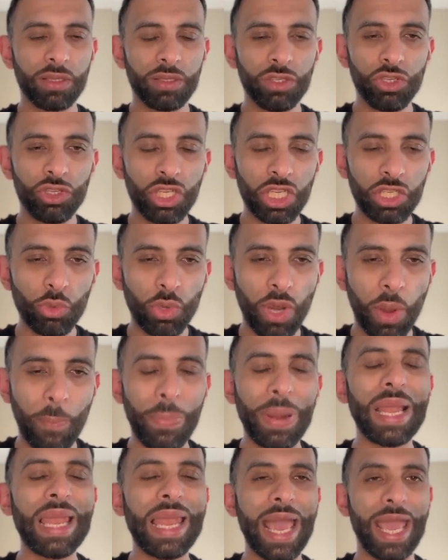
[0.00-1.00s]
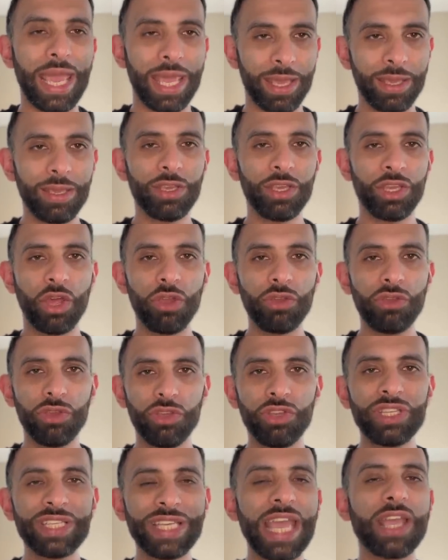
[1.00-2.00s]
you just want to play, you know,
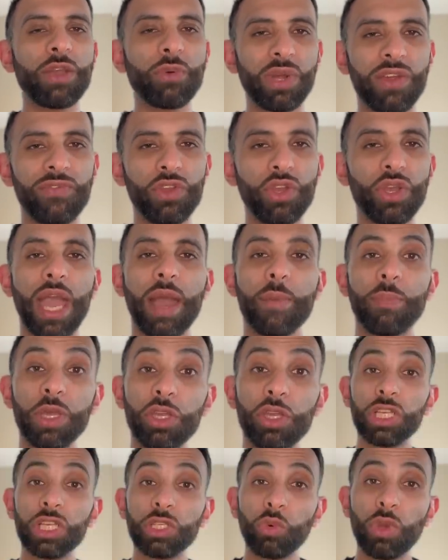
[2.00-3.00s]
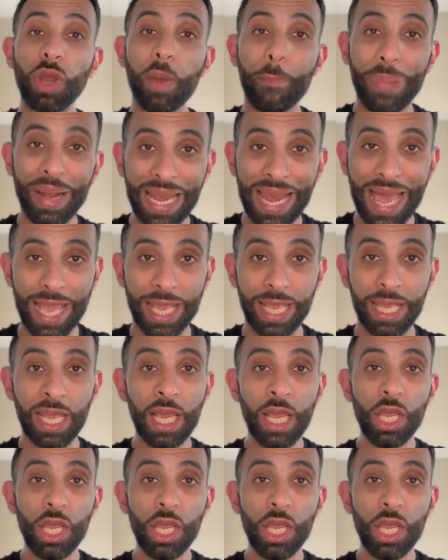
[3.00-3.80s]
you take whatever you get, just want to play.